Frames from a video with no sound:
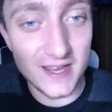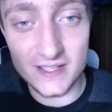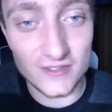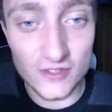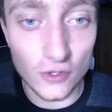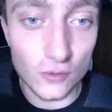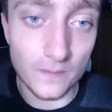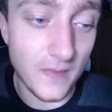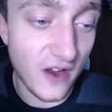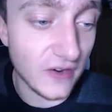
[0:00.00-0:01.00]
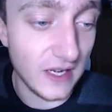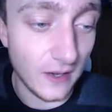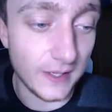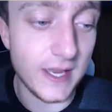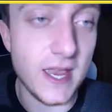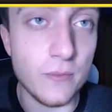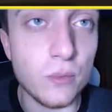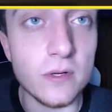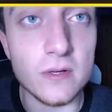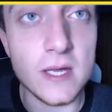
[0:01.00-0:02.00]
It's cool. I really like it. It
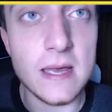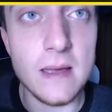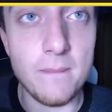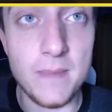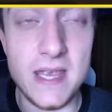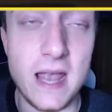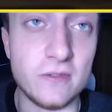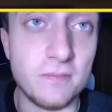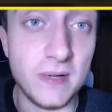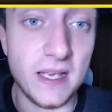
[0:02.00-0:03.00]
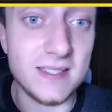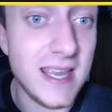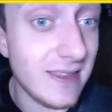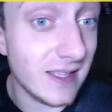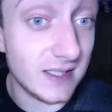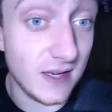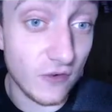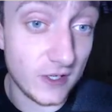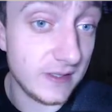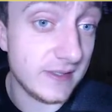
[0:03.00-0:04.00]
wouldn't be out of place in the Team
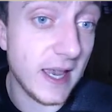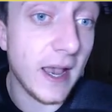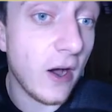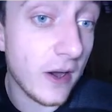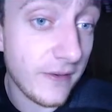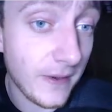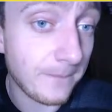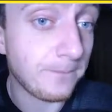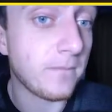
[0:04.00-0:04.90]
Rocket set either.